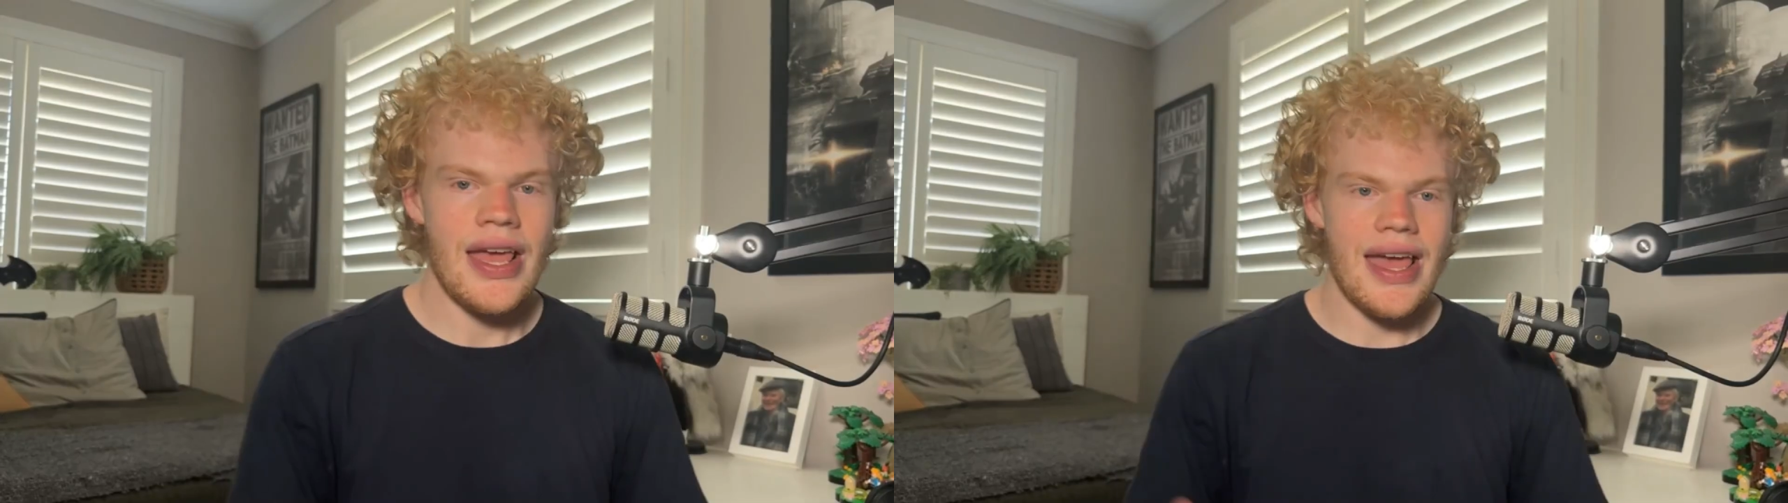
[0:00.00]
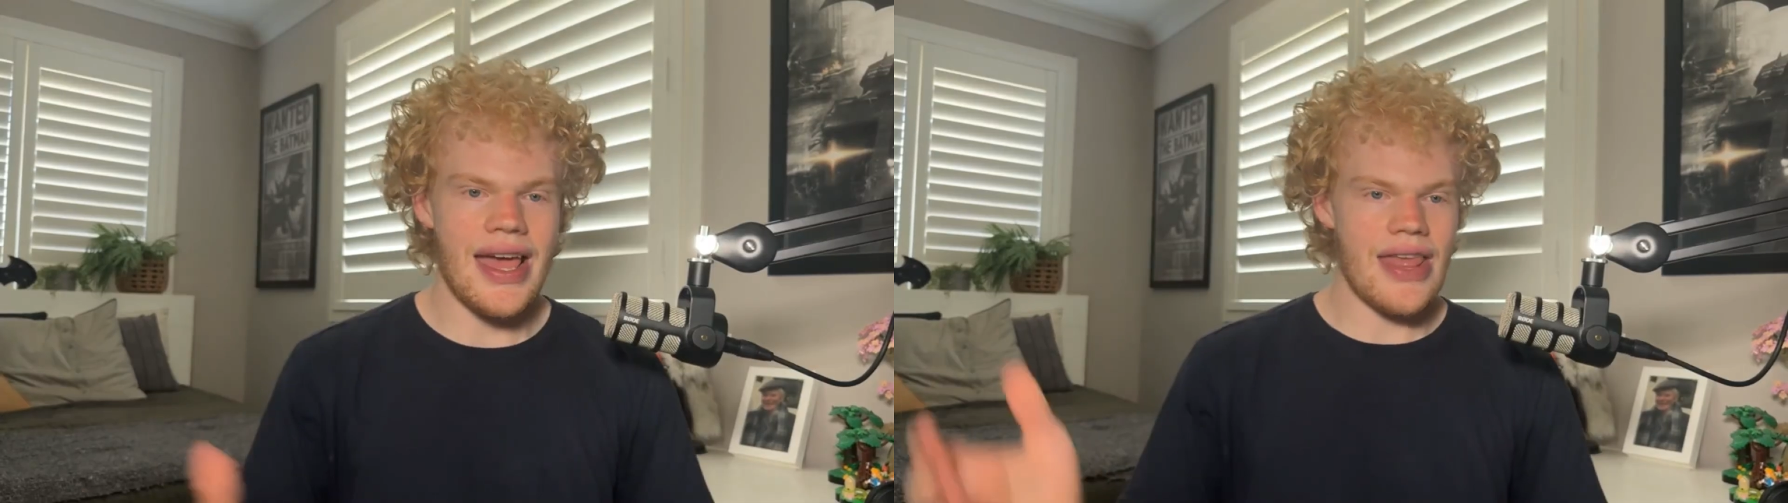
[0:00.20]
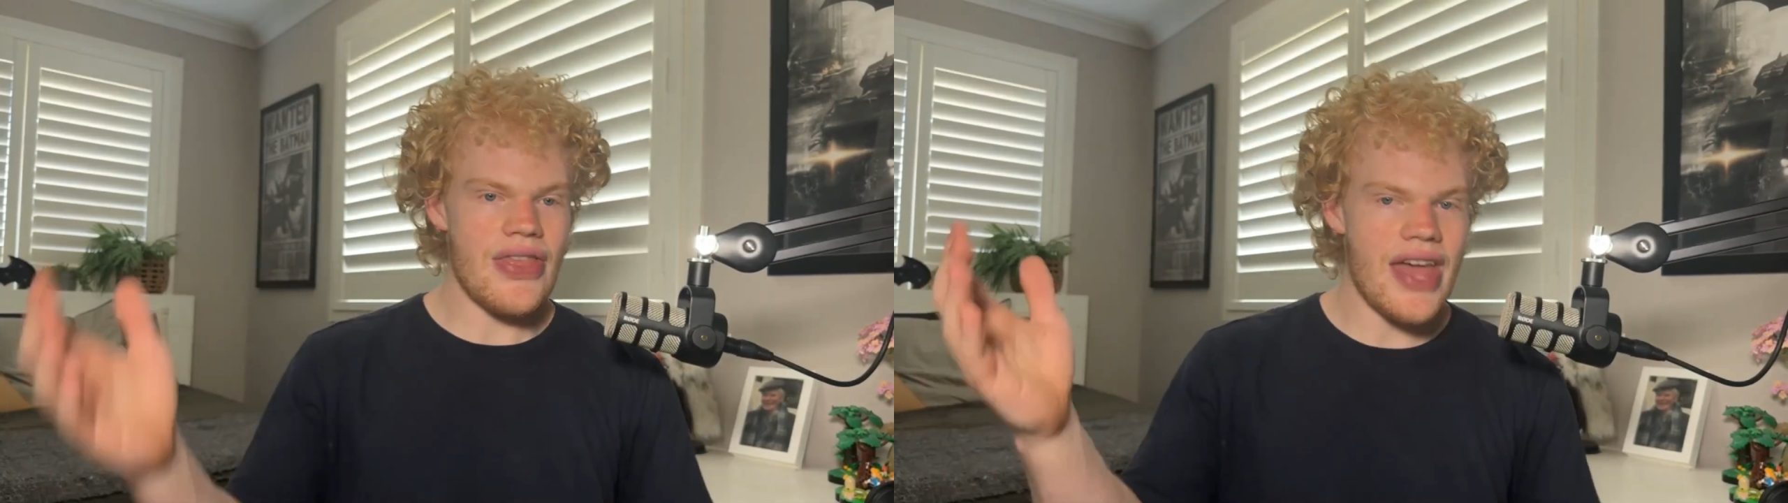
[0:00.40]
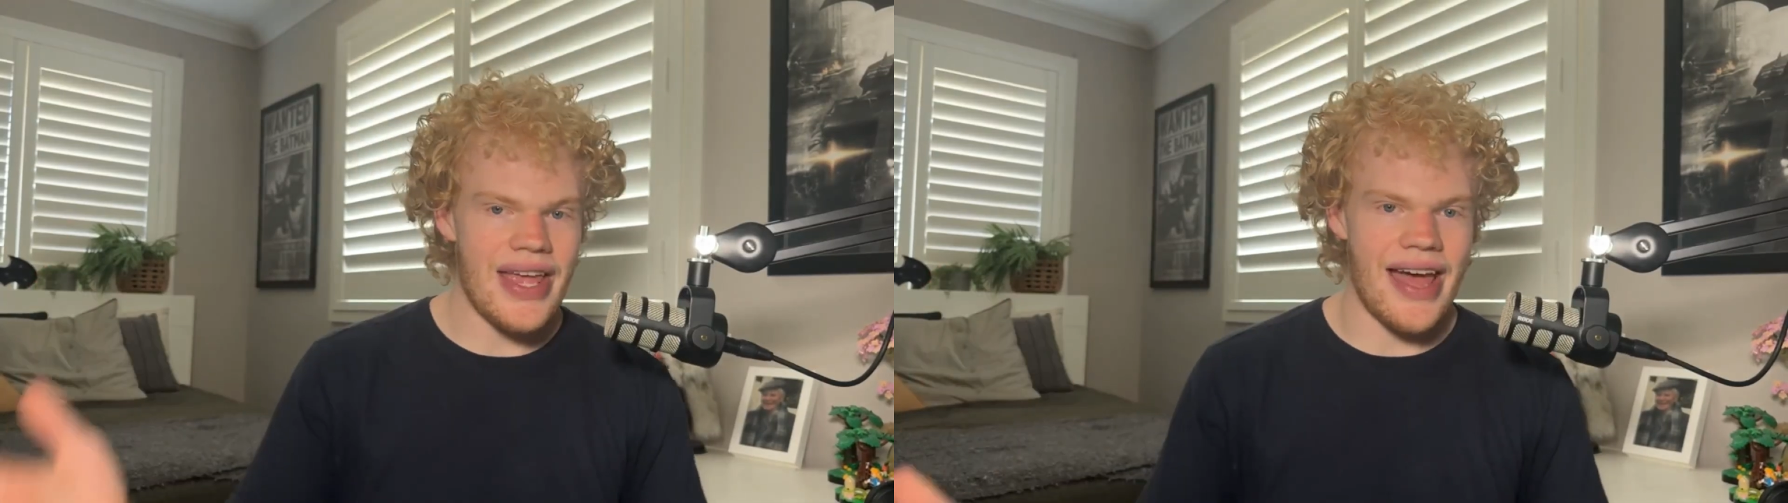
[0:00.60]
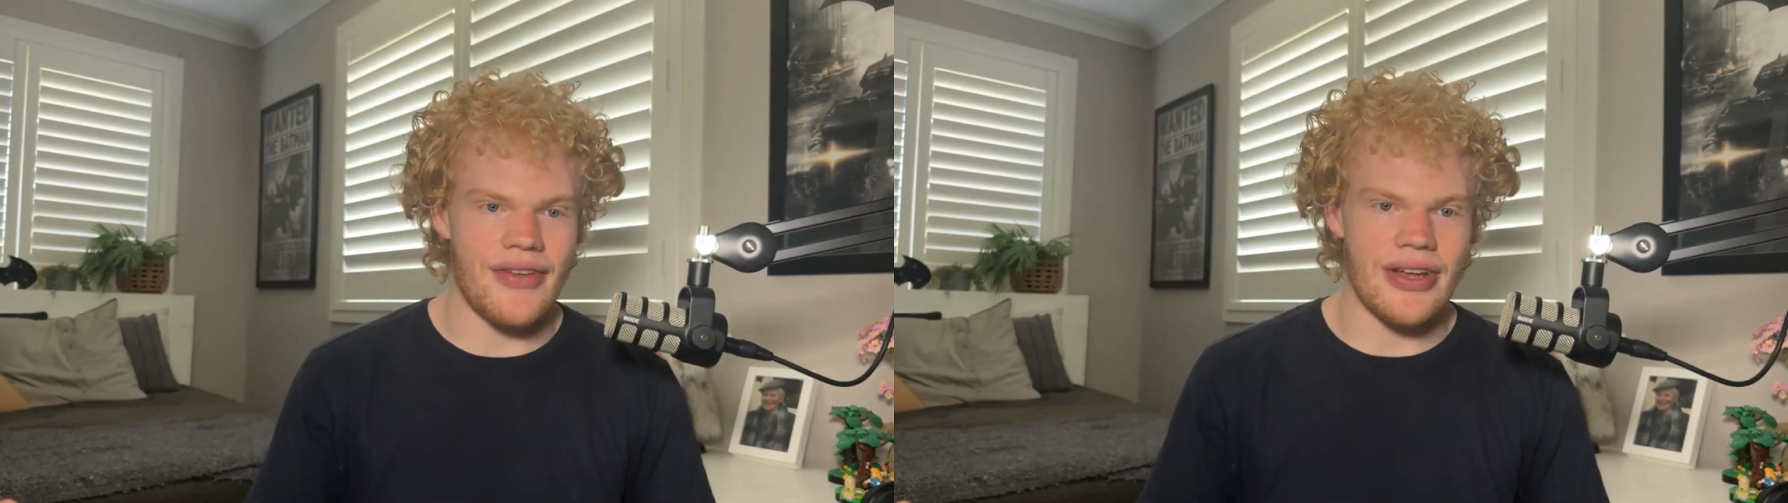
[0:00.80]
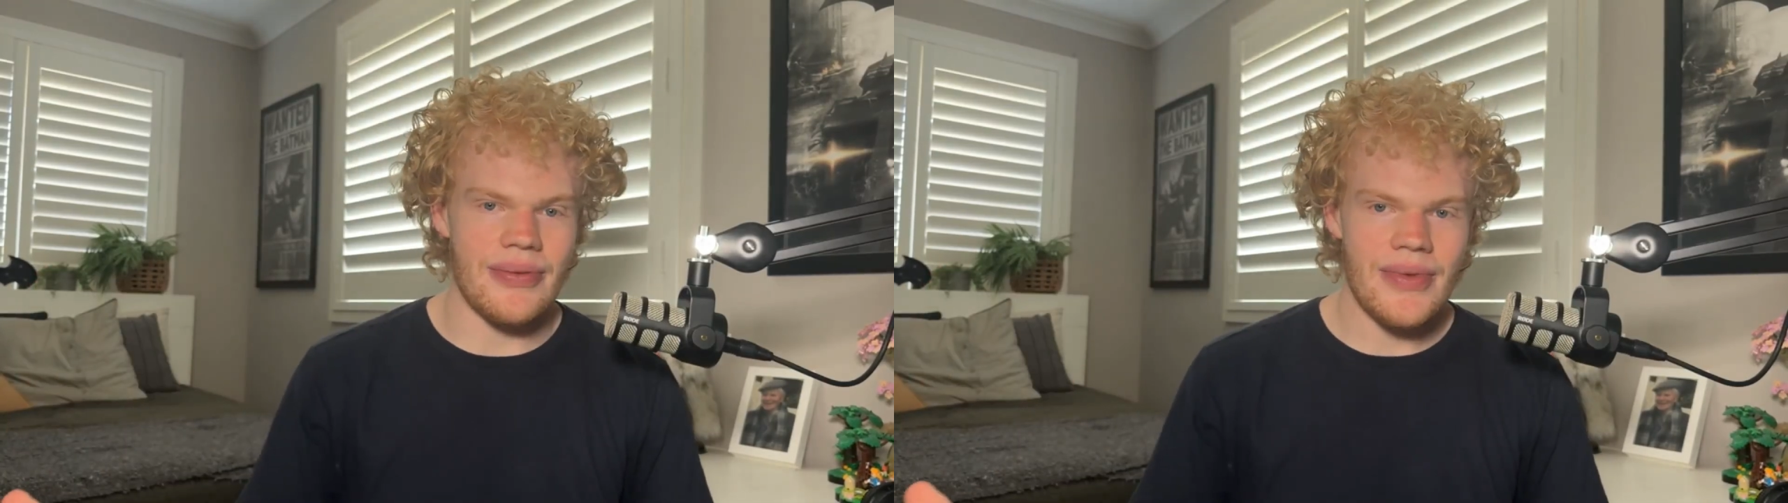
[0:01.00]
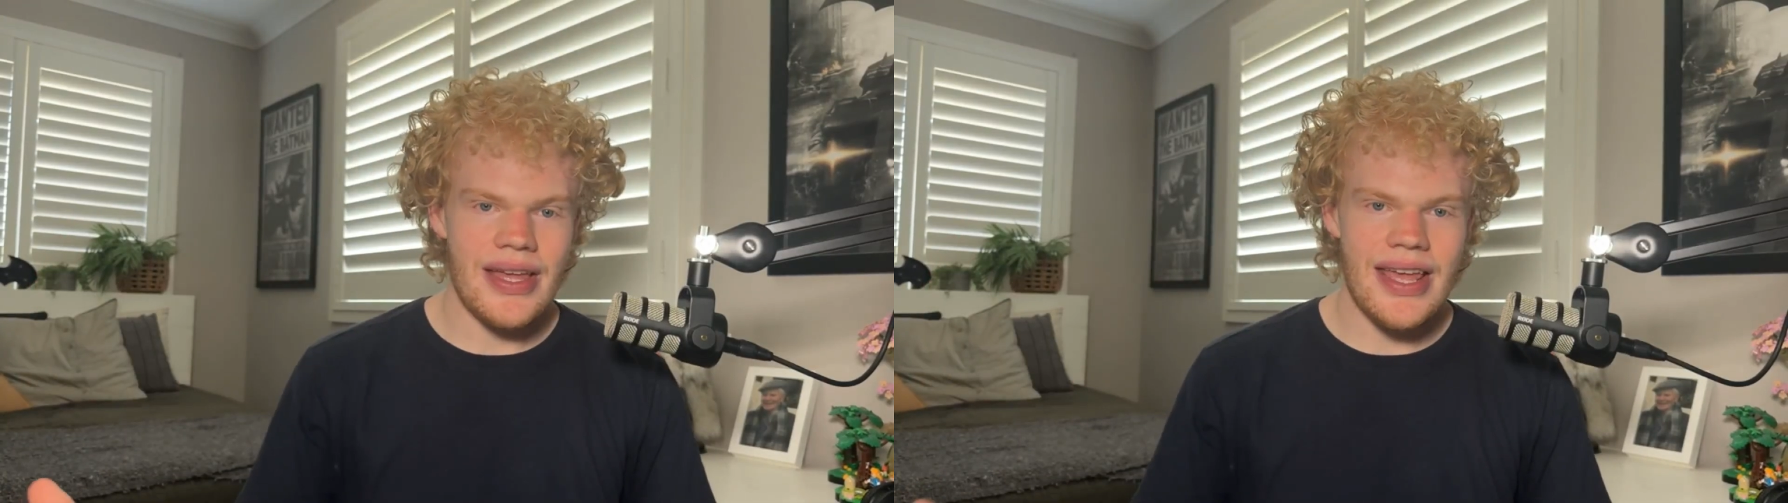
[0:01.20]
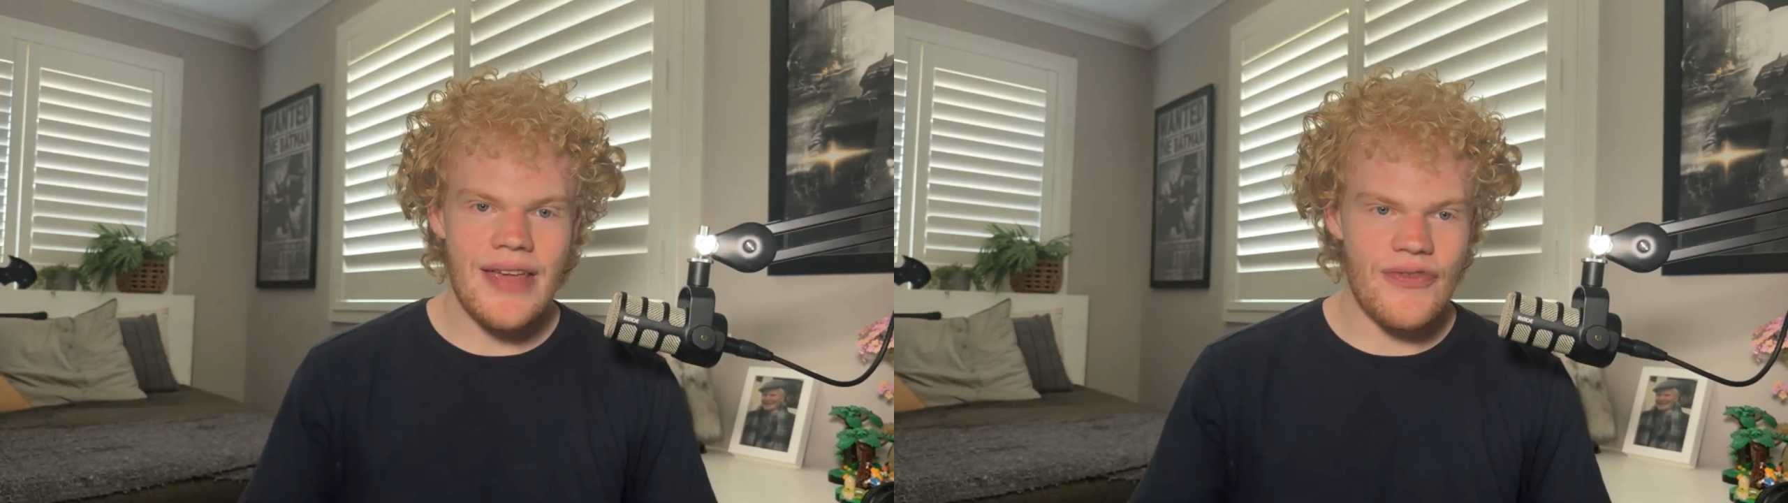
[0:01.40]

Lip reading: And there we have it. If